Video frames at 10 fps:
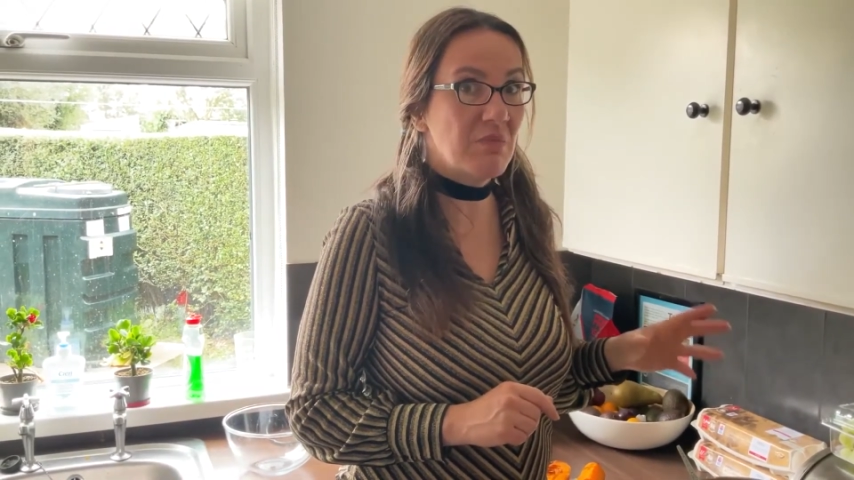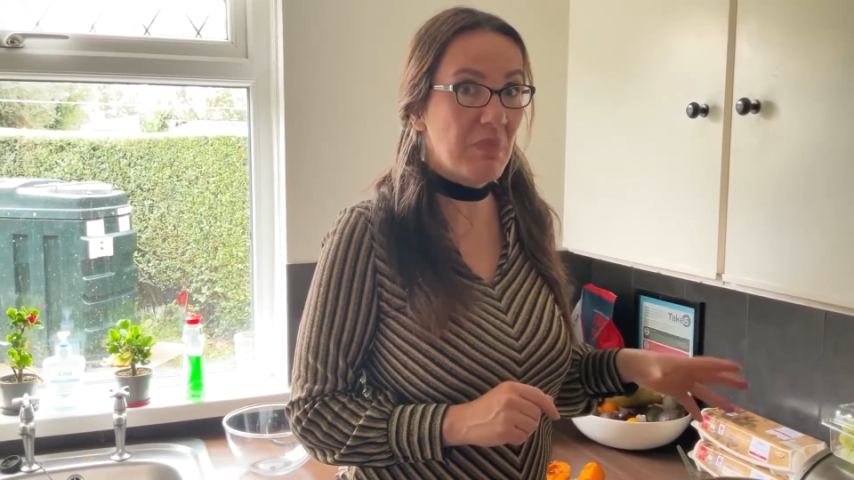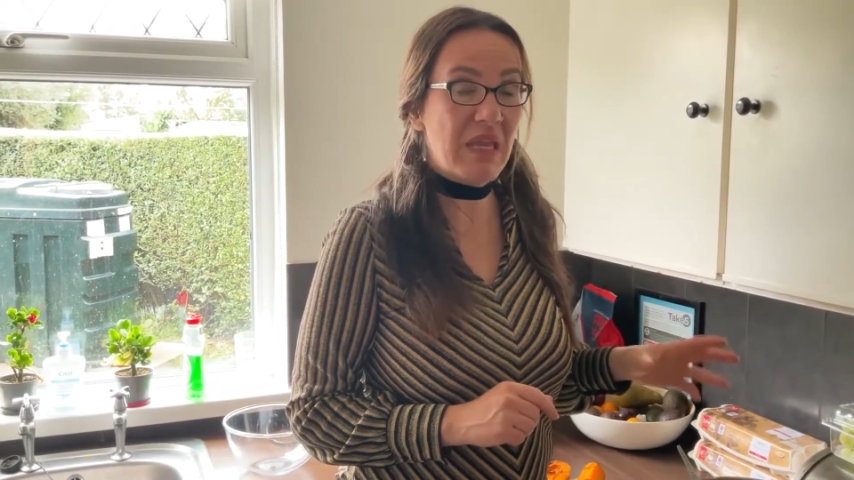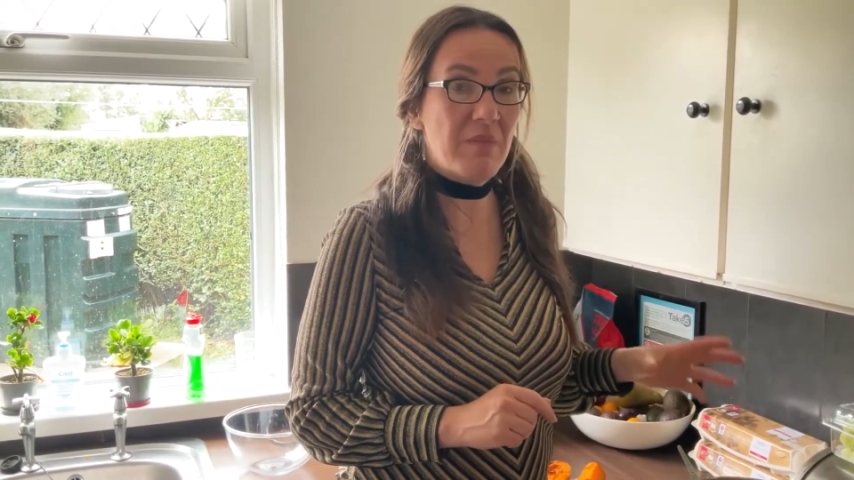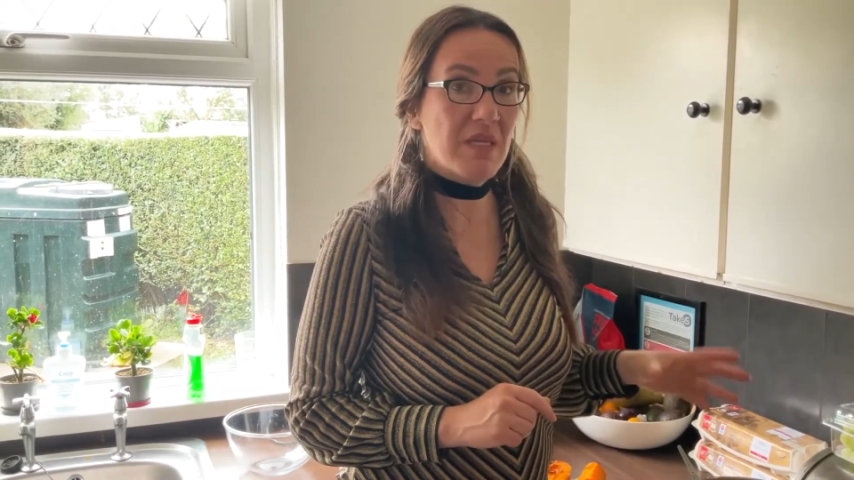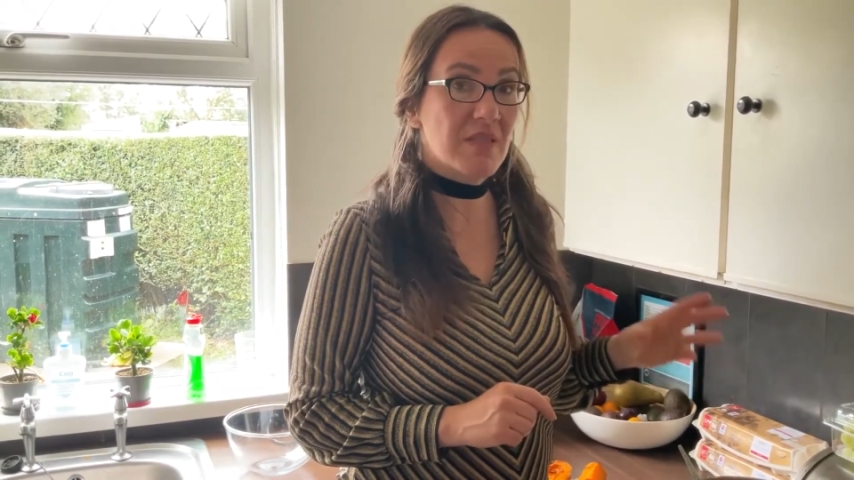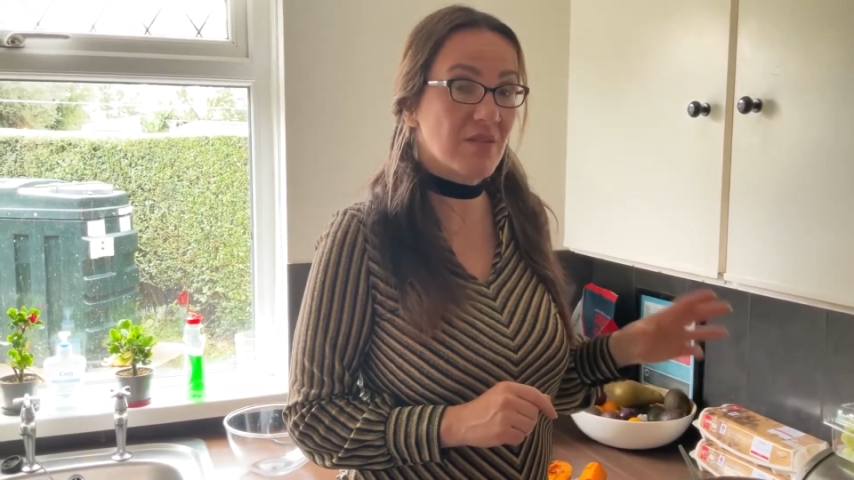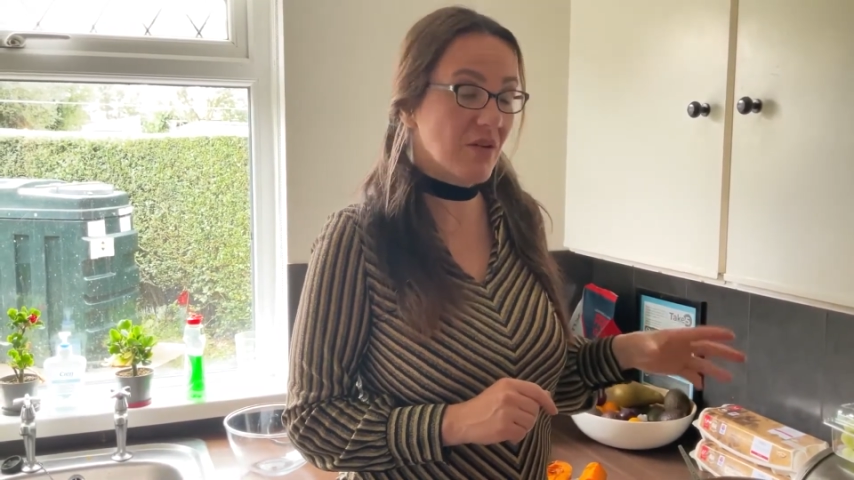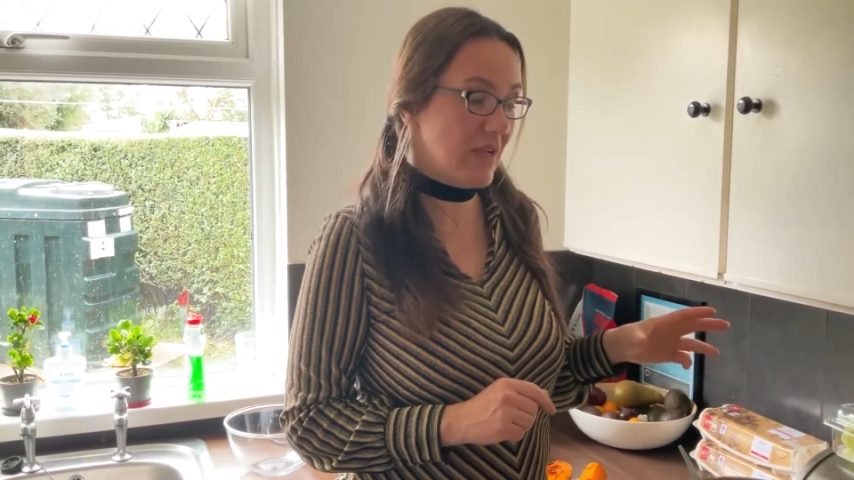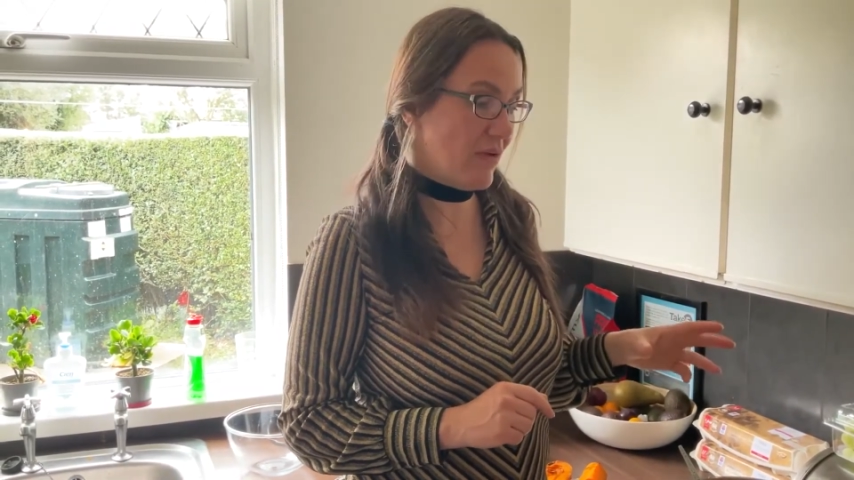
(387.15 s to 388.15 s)
babies
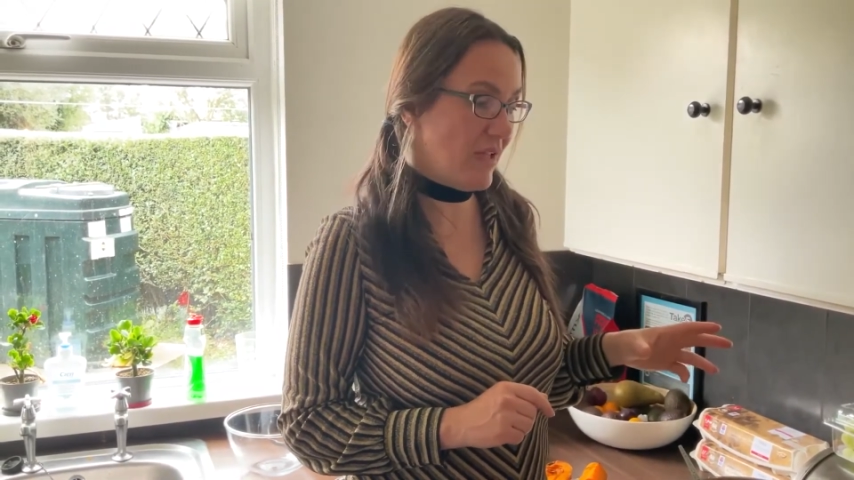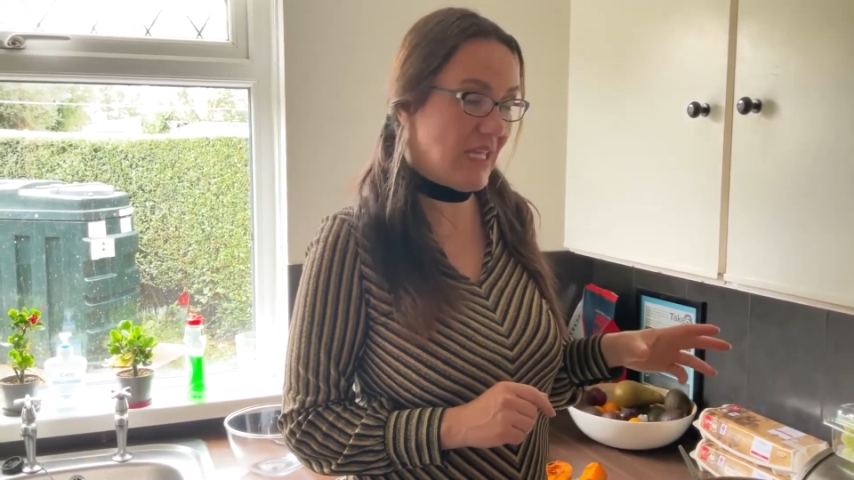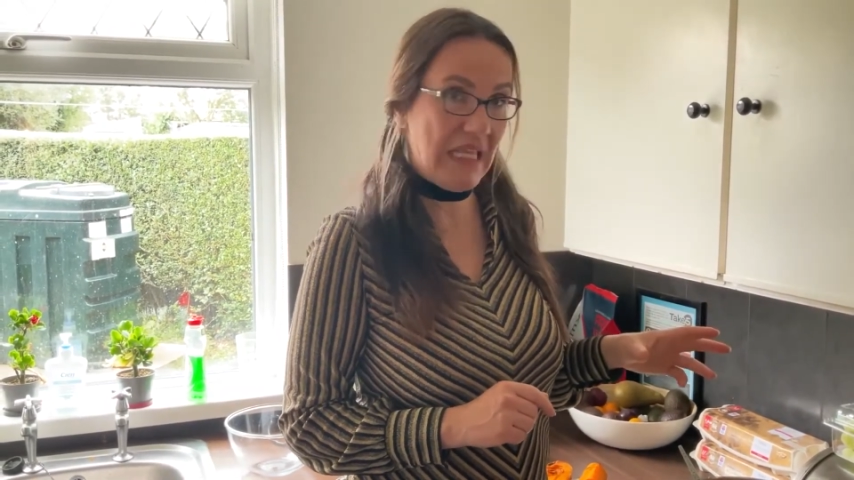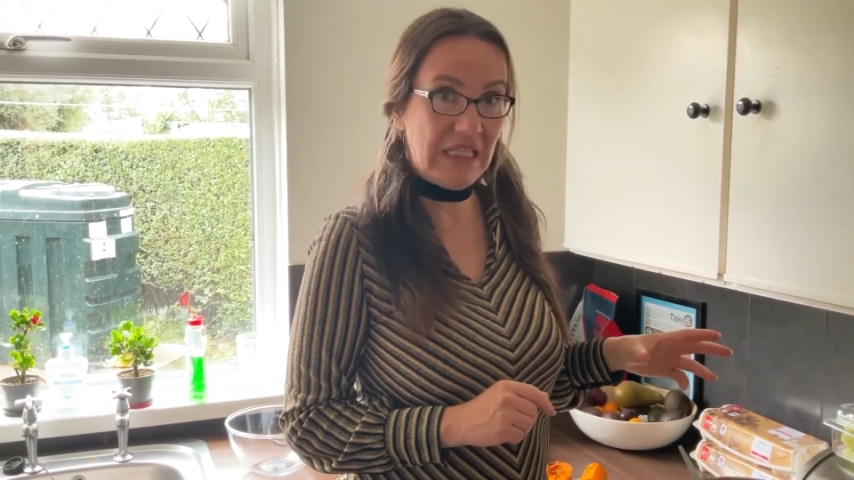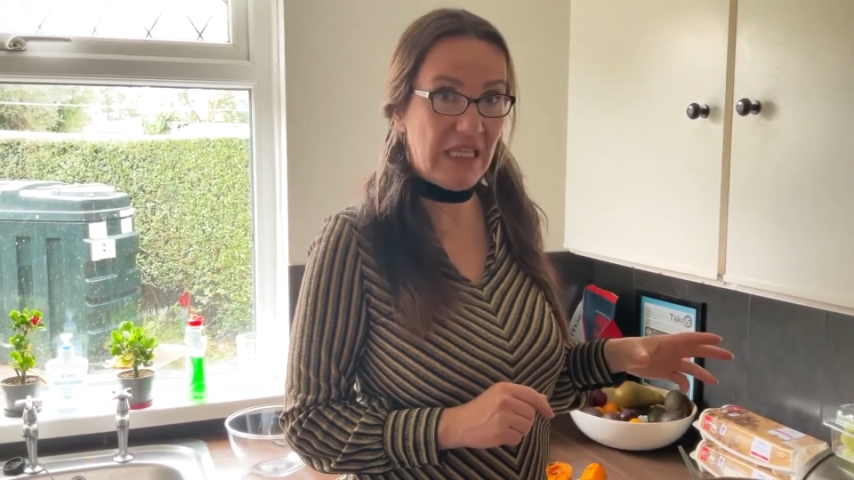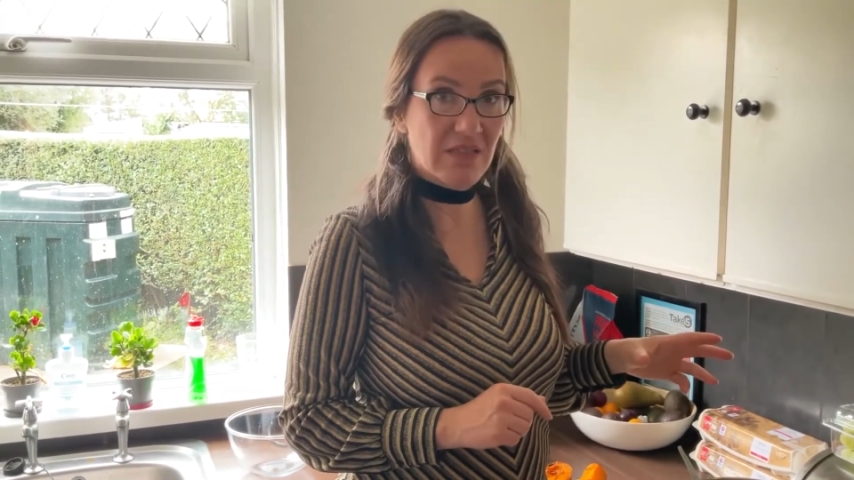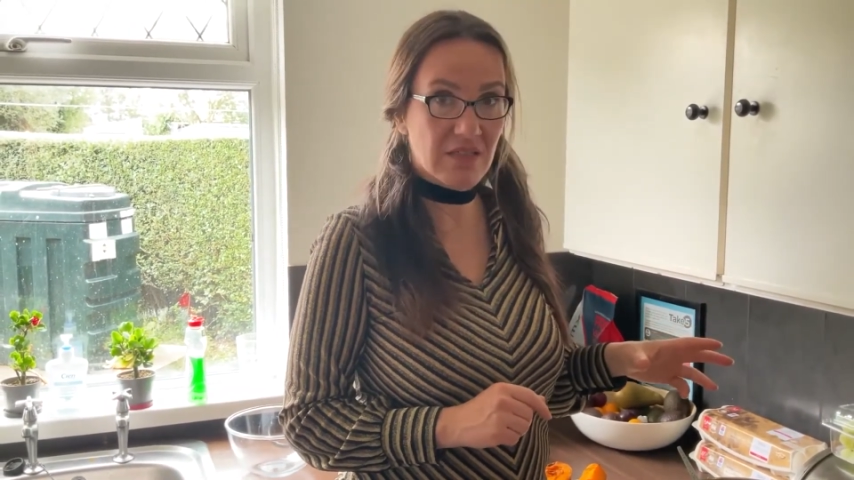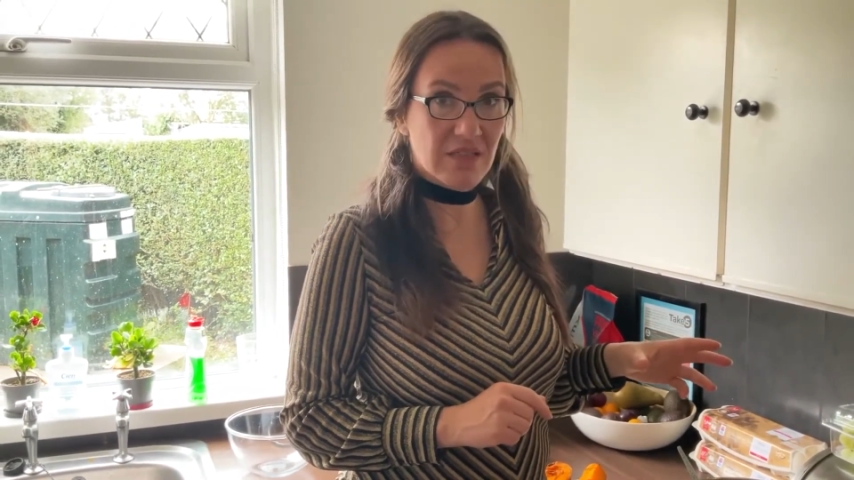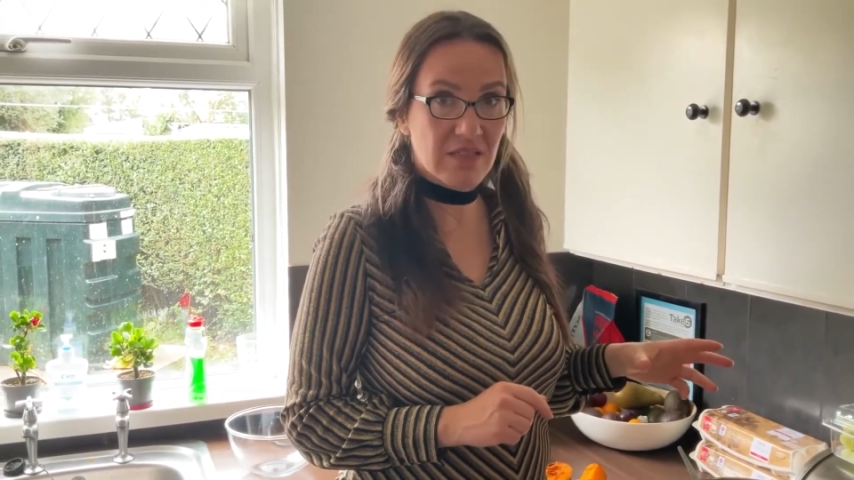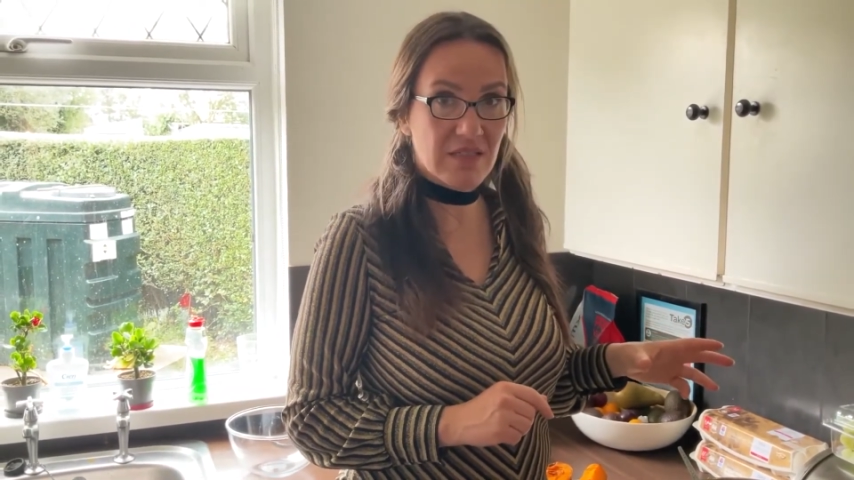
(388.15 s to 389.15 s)
start out eating
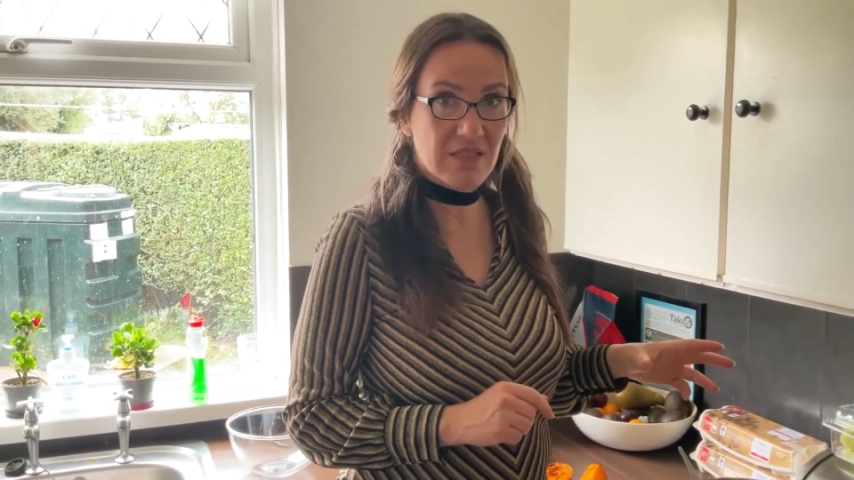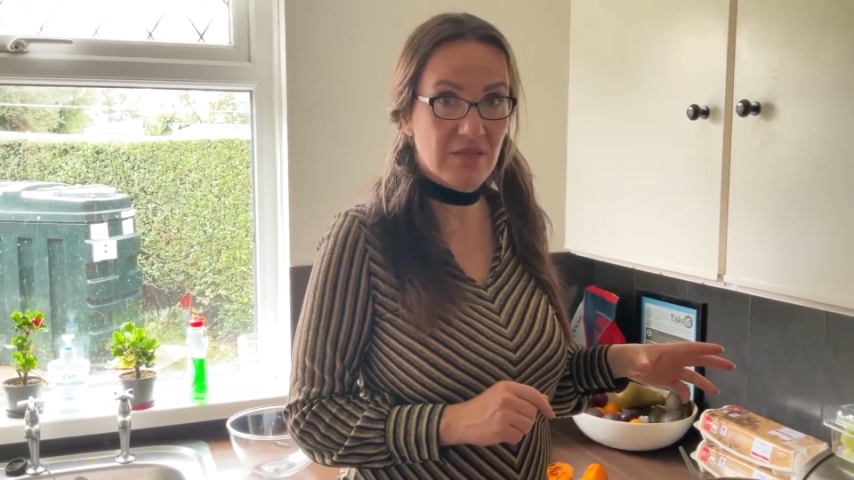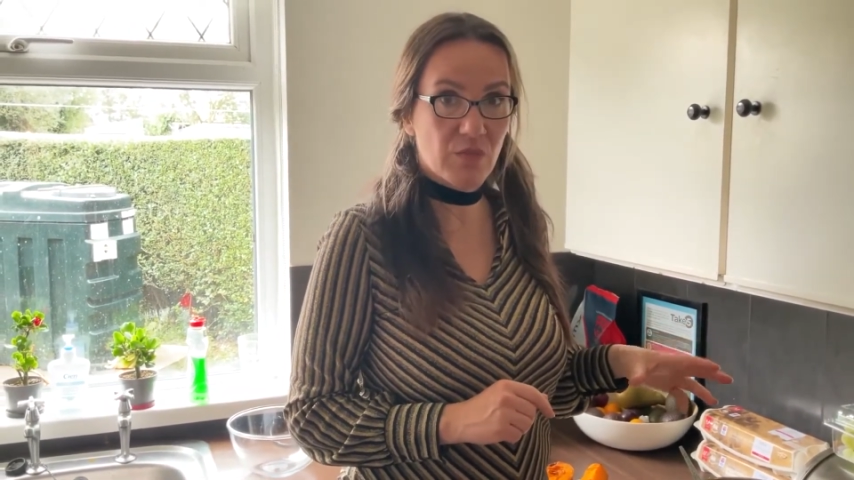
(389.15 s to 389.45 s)
lentils,